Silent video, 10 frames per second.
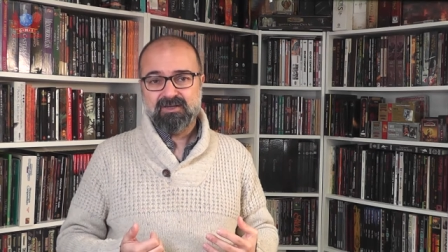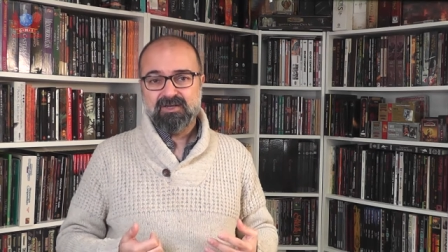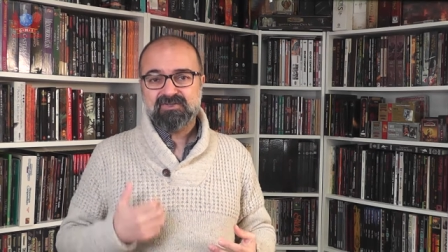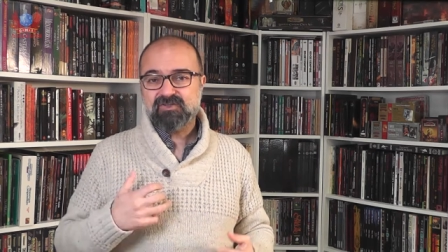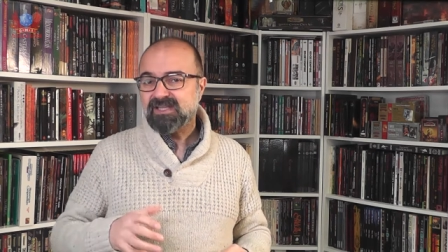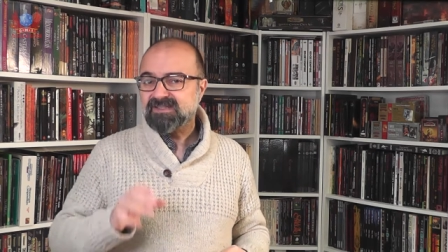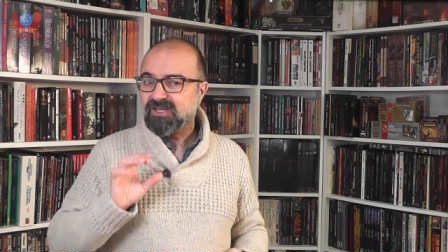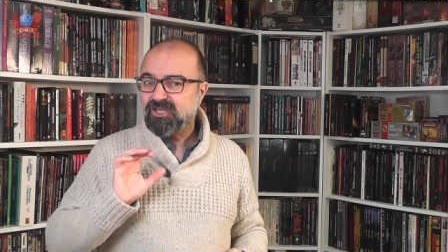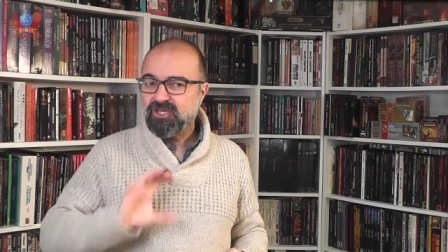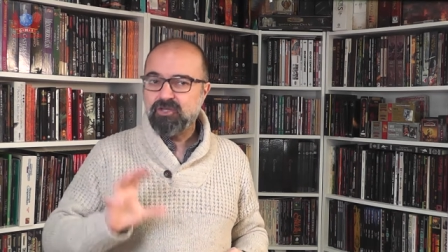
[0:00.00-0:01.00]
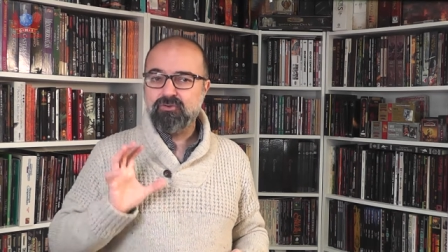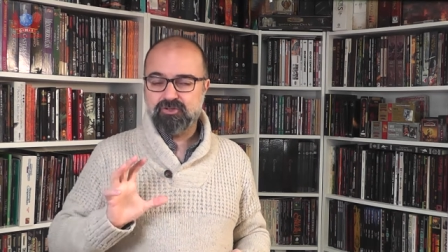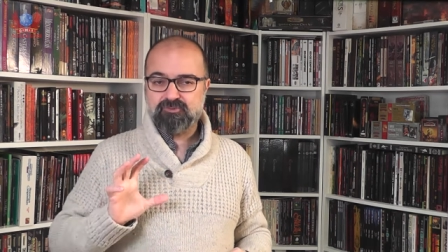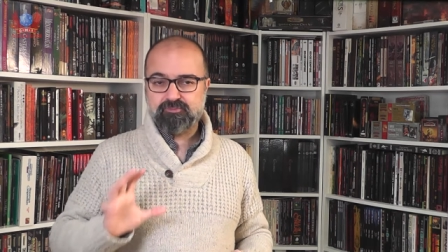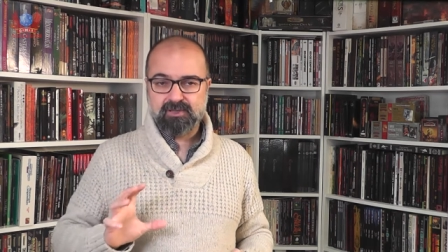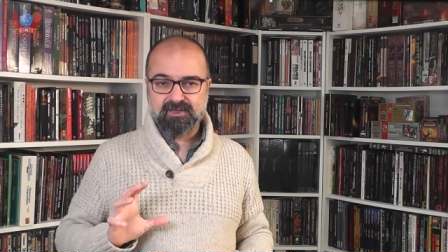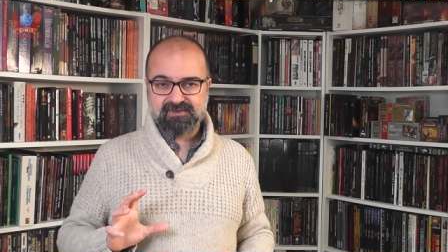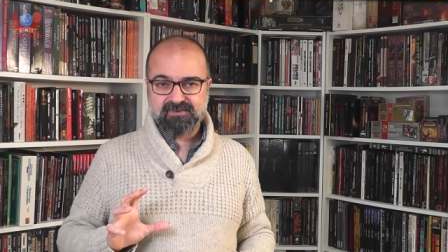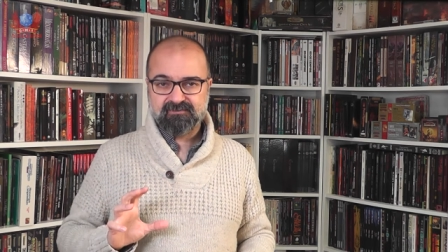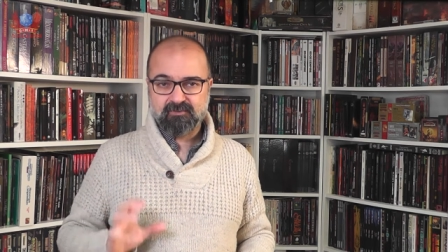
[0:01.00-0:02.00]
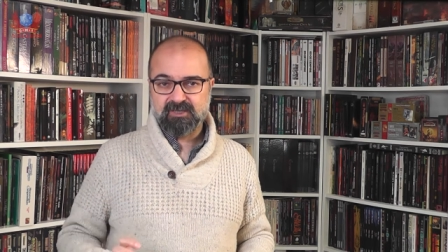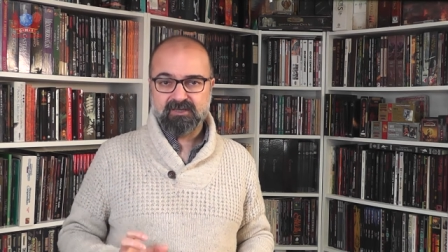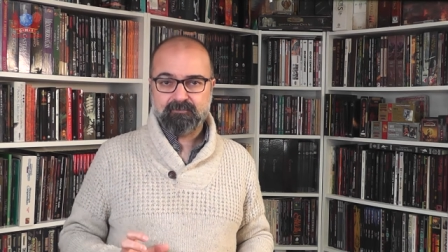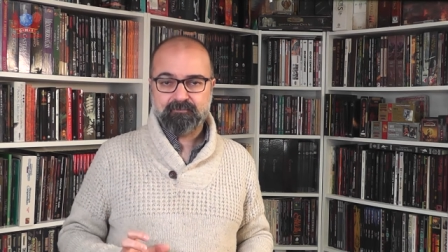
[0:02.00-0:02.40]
so that's a huge plus for me.